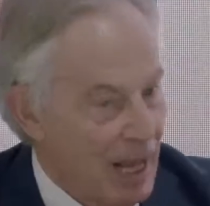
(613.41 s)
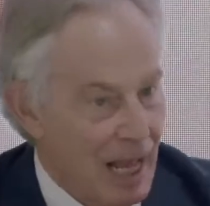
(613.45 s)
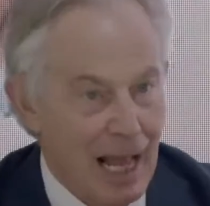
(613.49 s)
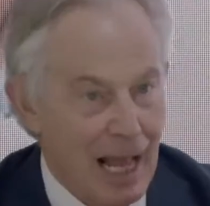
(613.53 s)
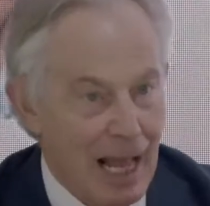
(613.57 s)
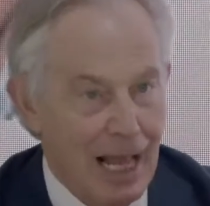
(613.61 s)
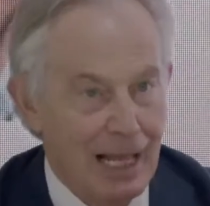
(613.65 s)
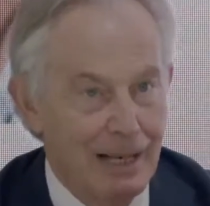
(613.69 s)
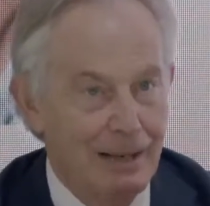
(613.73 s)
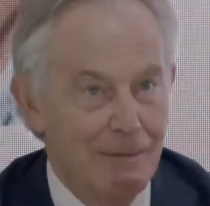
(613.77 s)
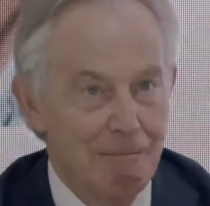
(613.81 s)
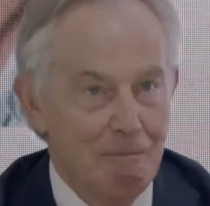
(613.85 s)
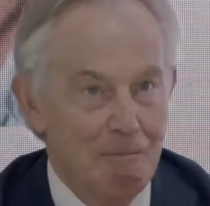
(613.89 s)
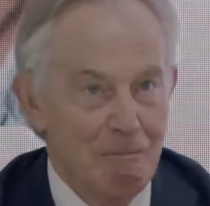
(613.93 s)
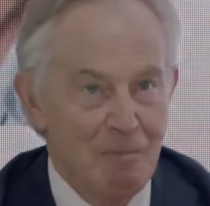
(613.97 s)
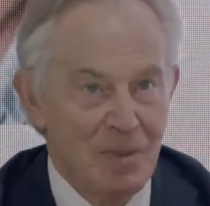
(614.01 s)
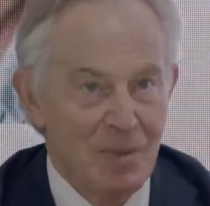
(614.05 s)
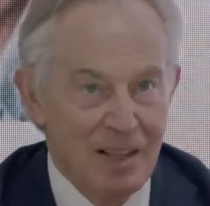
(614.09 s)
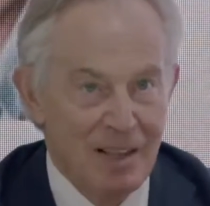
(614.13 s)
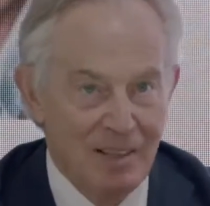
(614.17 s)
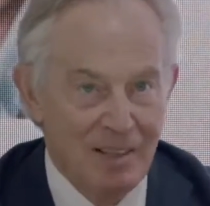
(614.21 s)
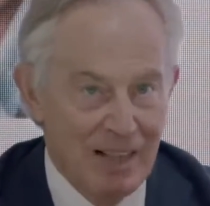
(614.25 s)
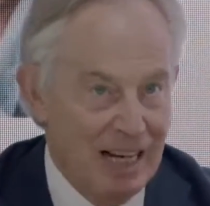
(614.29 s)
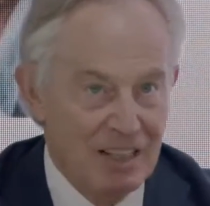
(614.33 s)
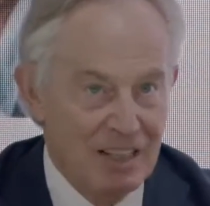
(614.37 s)
And
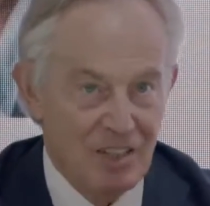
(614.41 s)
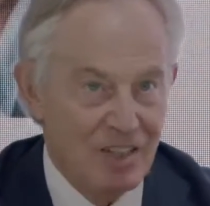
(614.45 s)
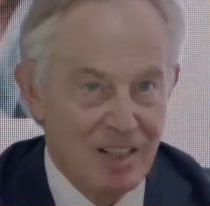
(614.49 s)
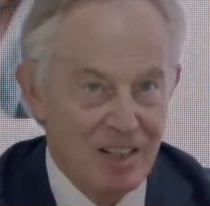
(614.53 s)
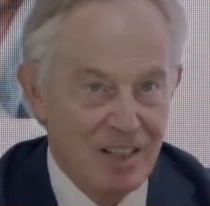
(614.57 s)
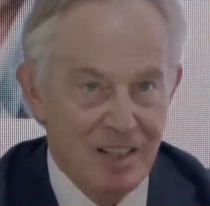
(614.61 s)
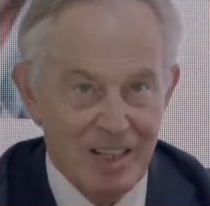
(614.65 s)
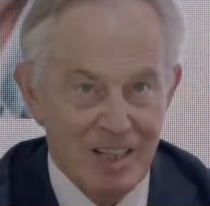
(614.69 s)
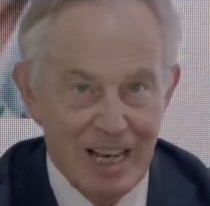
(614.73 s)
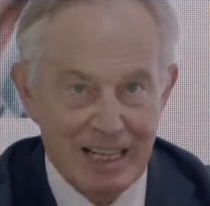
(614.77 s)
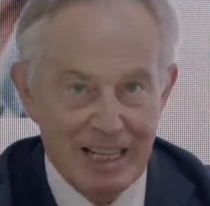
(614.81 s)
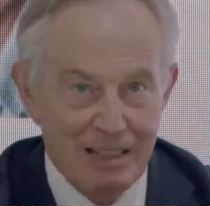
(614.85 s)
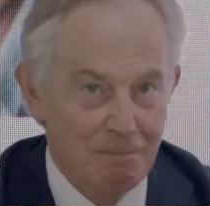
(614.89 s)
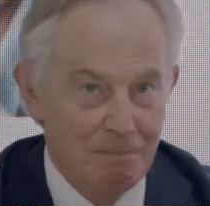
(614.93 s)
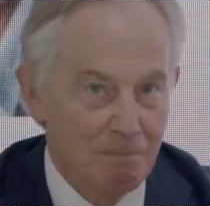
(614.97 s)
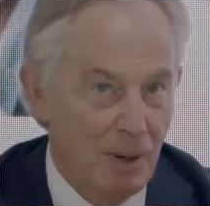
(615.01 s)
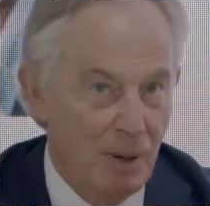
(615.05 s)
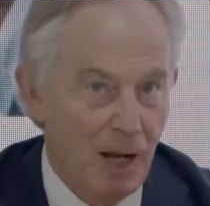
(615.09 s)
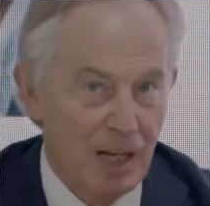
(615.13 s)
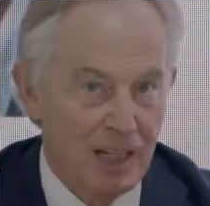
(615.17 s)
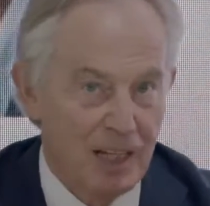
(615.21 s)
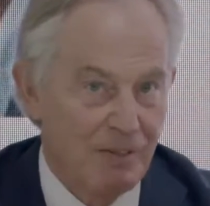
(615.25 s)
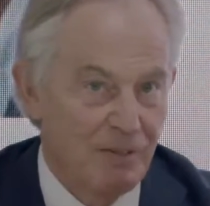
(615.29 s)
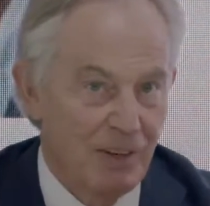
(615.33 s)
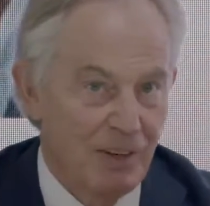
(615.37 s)
that's the second
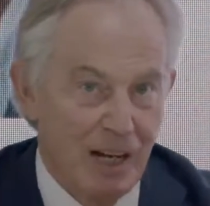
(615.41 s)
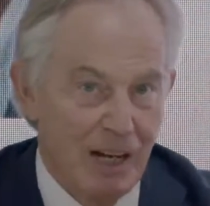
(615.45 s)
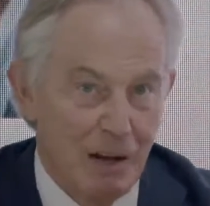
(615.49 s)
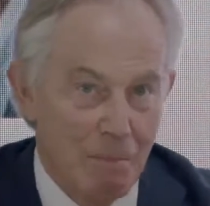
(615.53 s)
part of it.